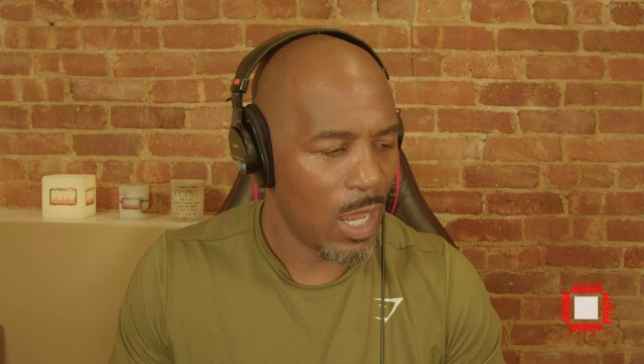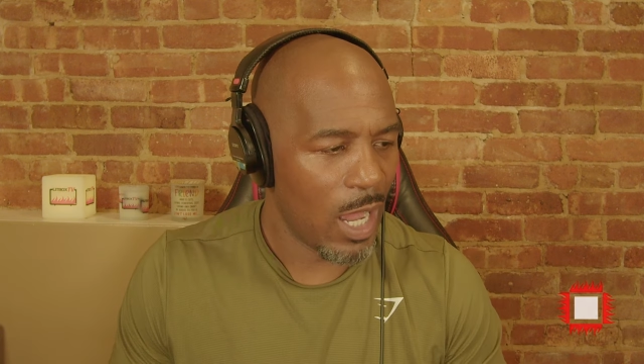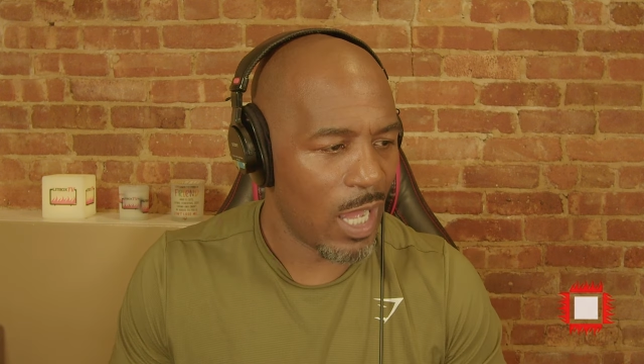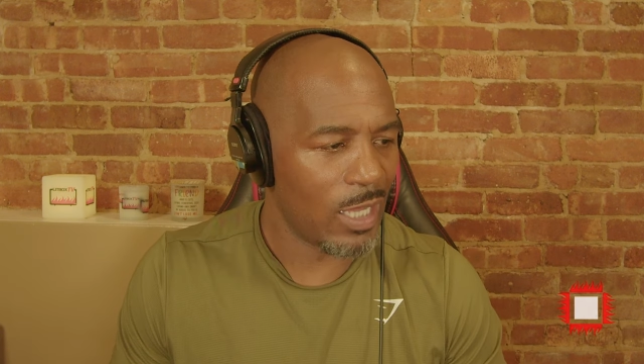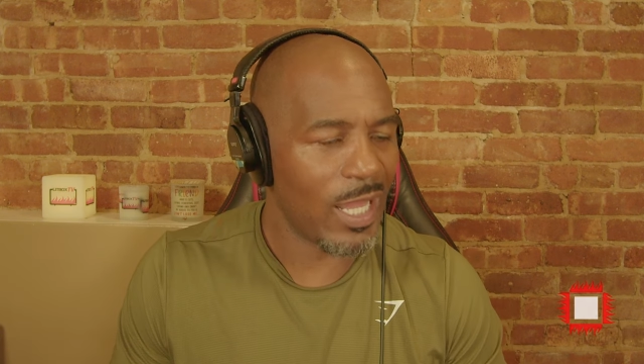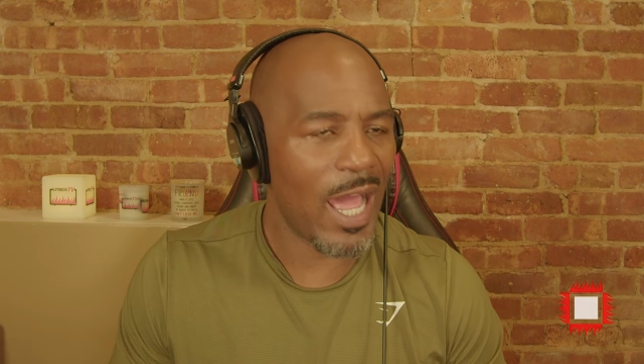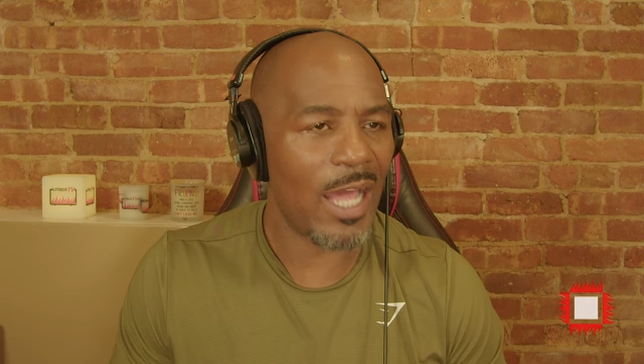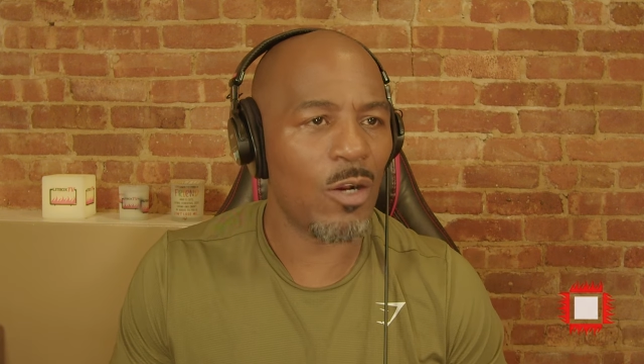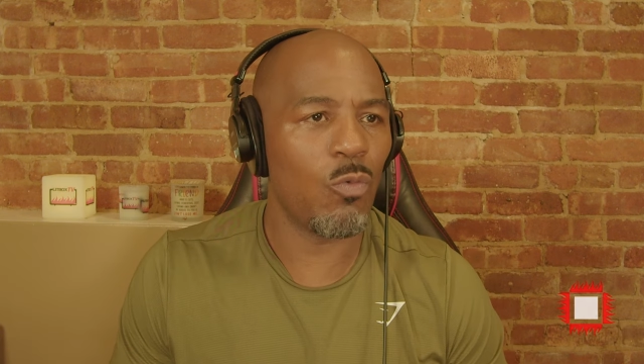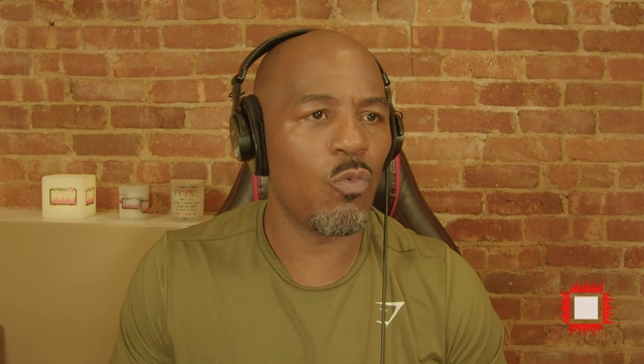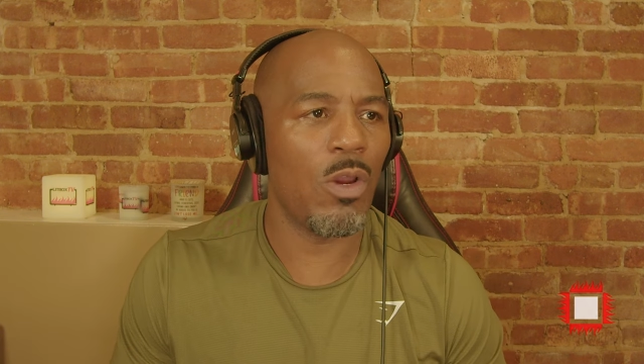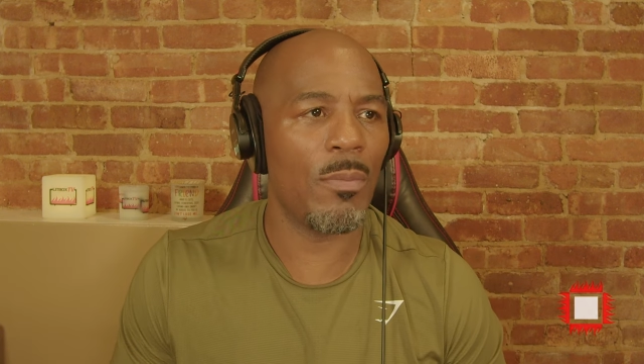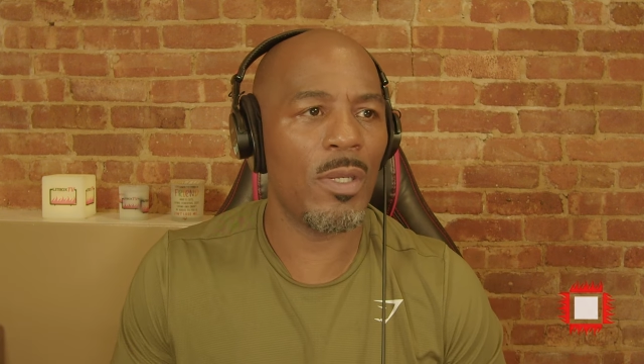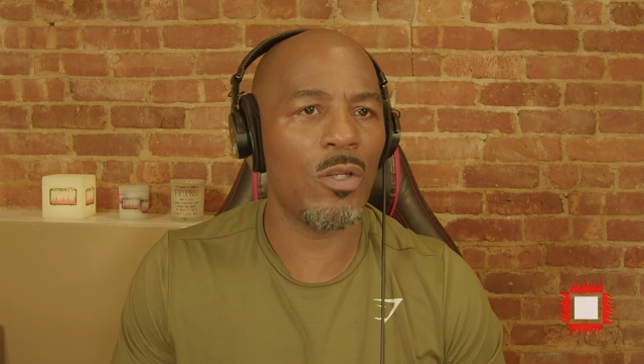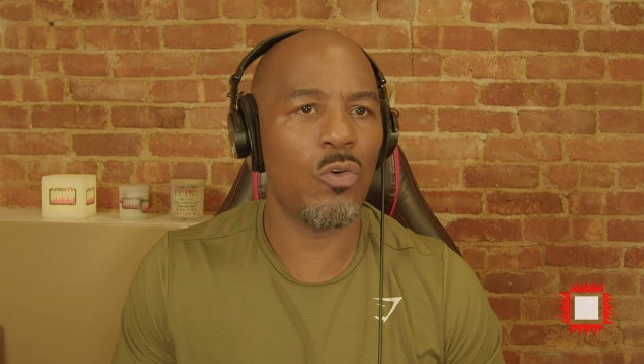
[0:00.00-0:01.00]
A lot of
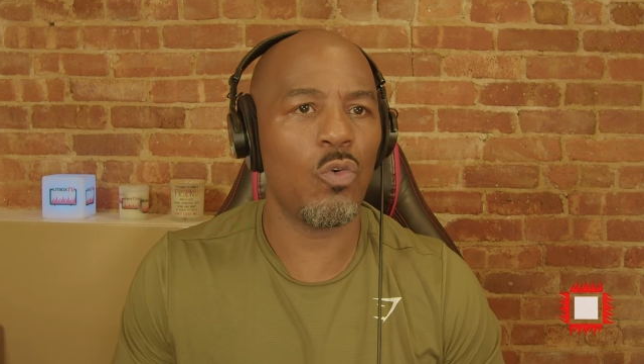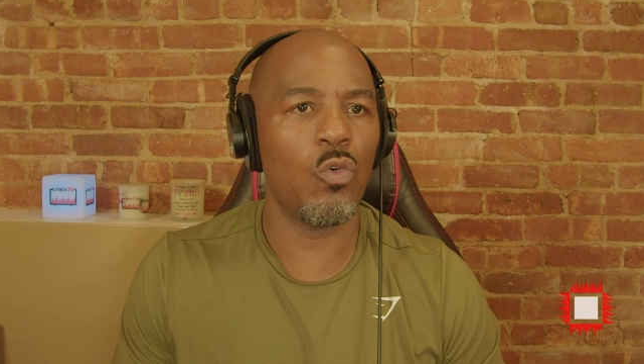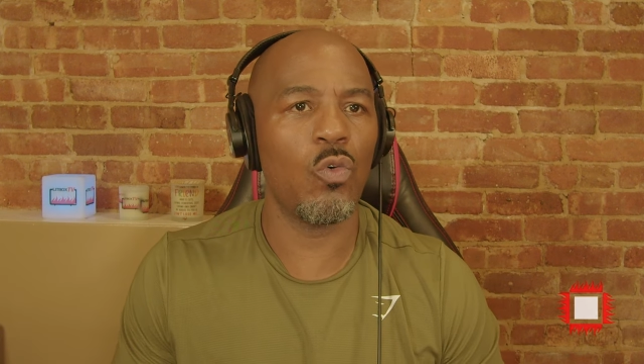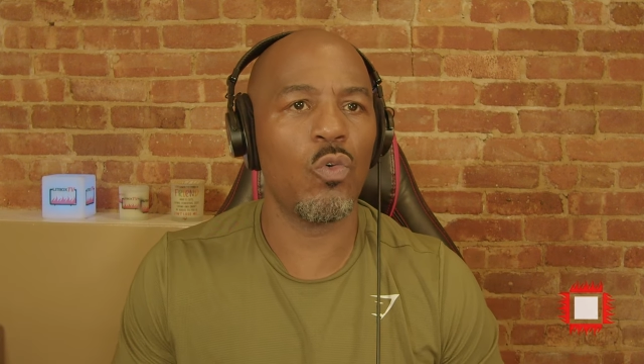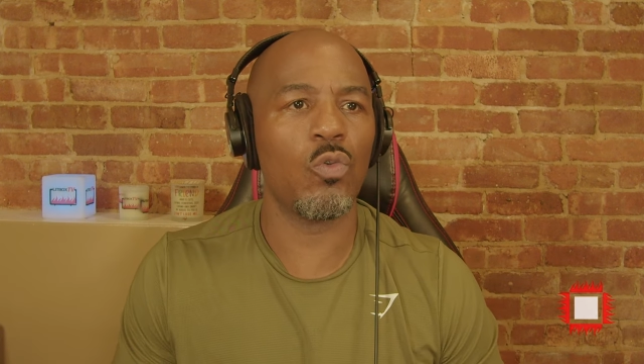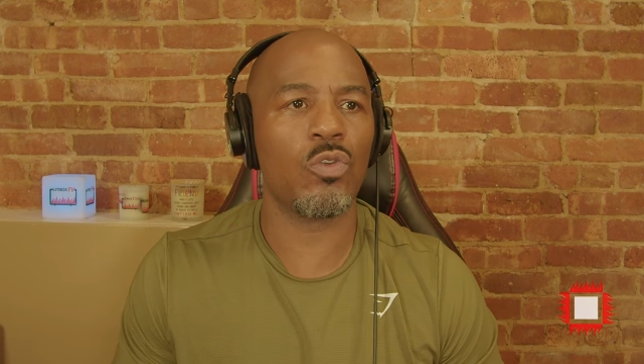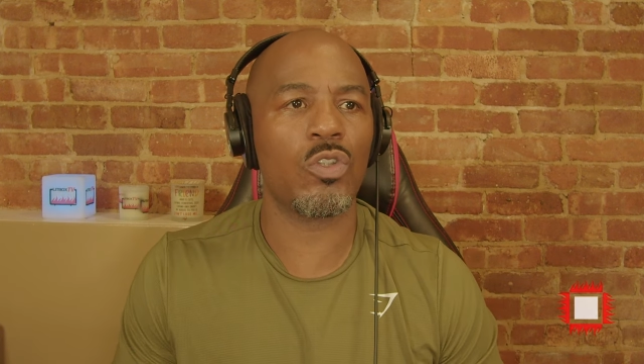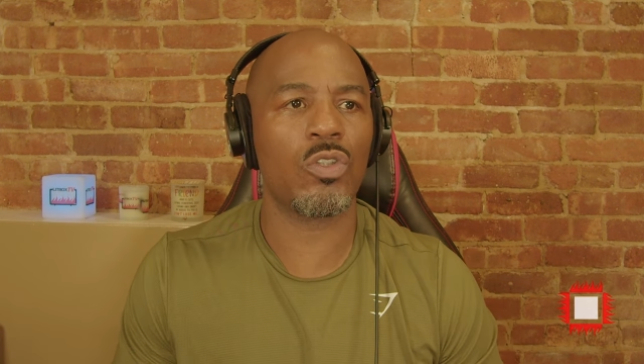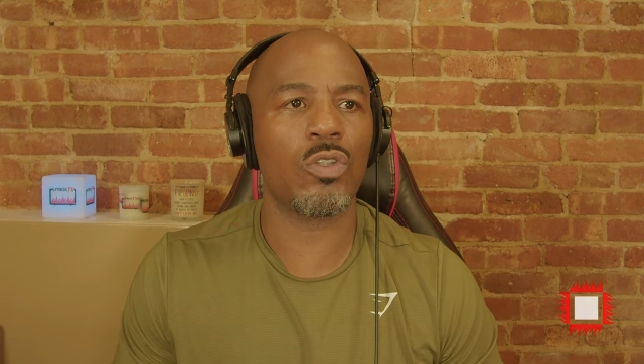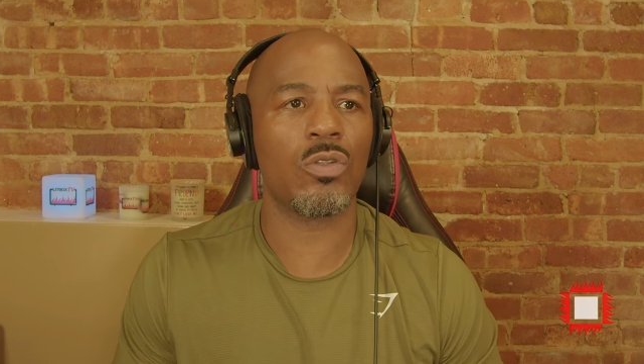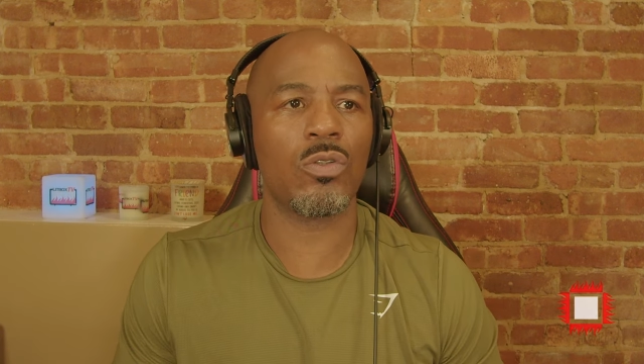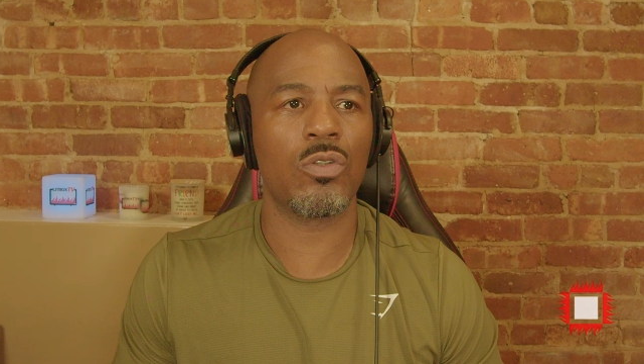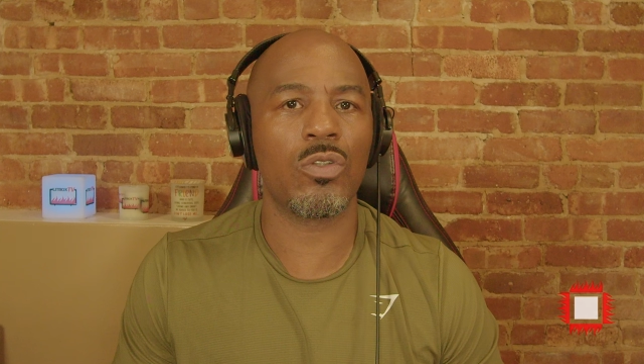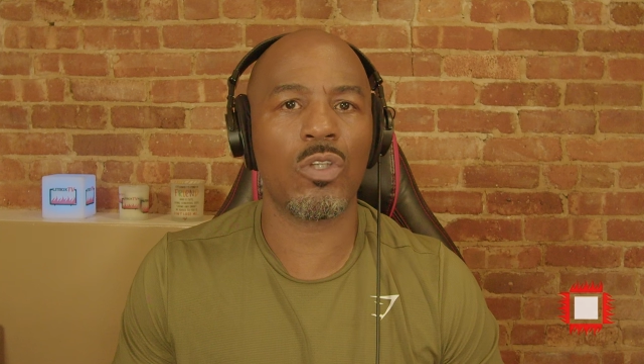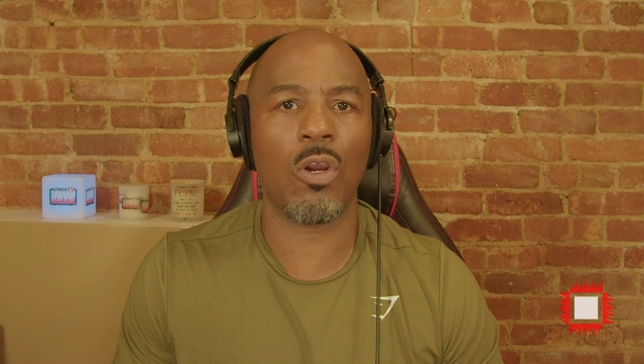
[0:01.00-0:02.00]
women who
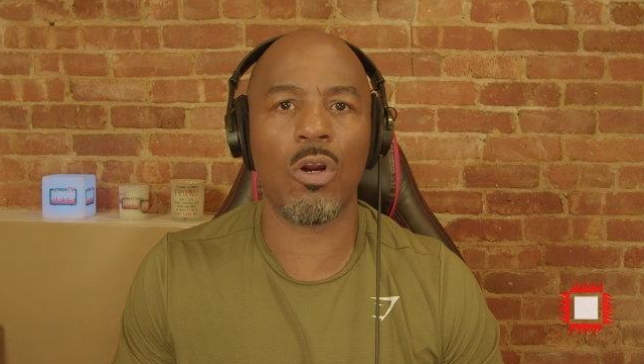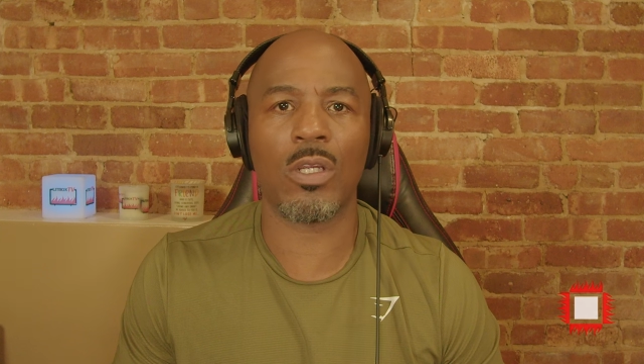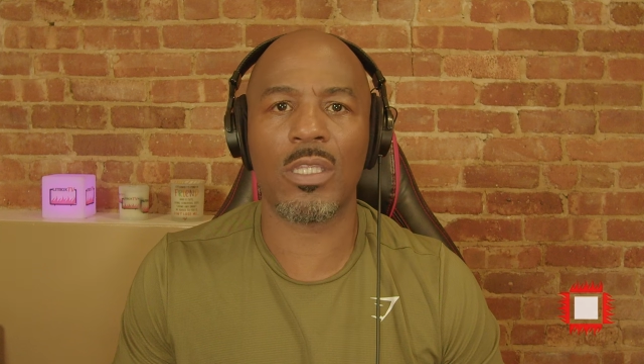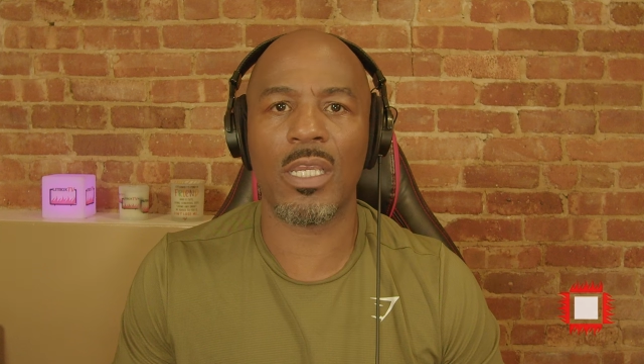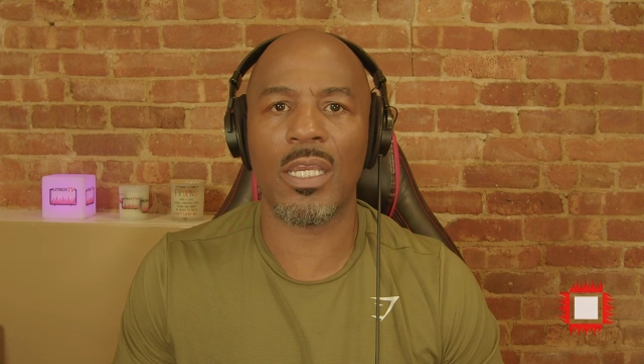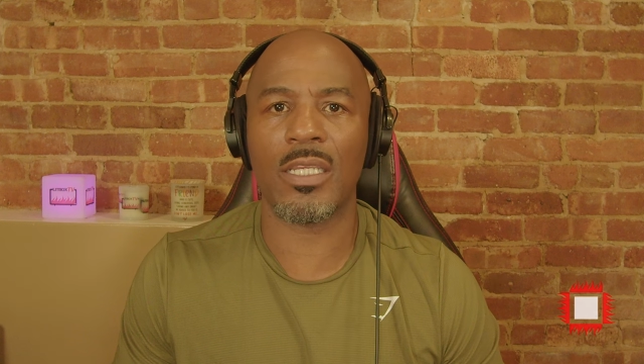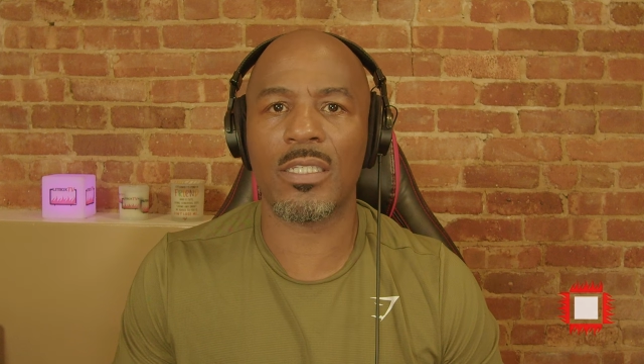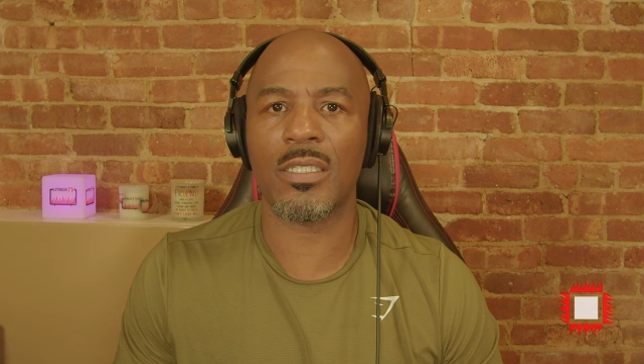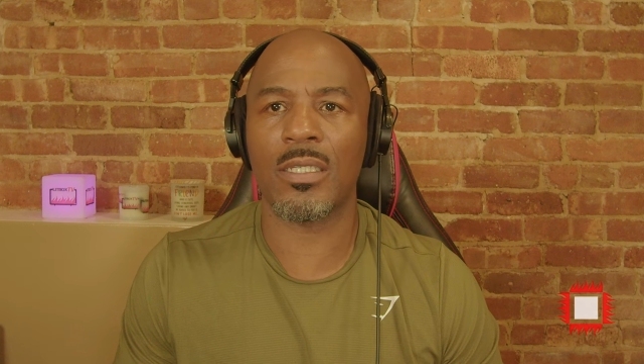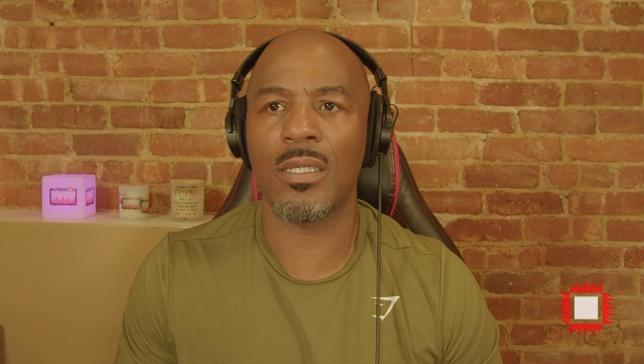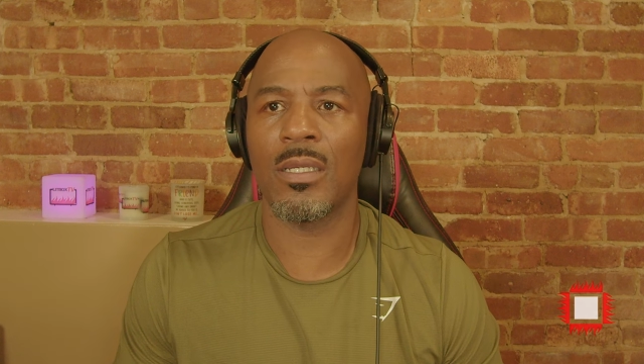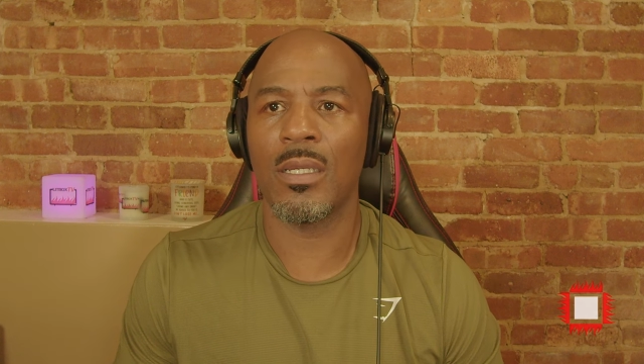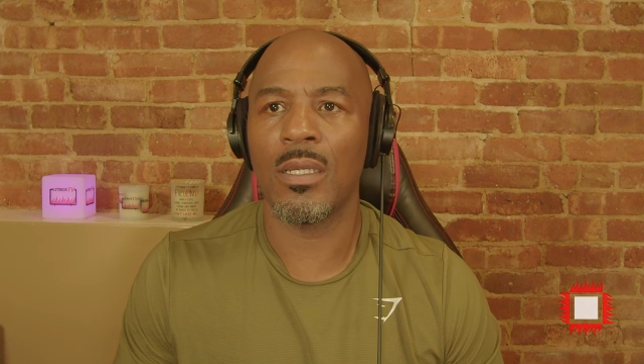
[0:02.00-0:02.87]
talk this,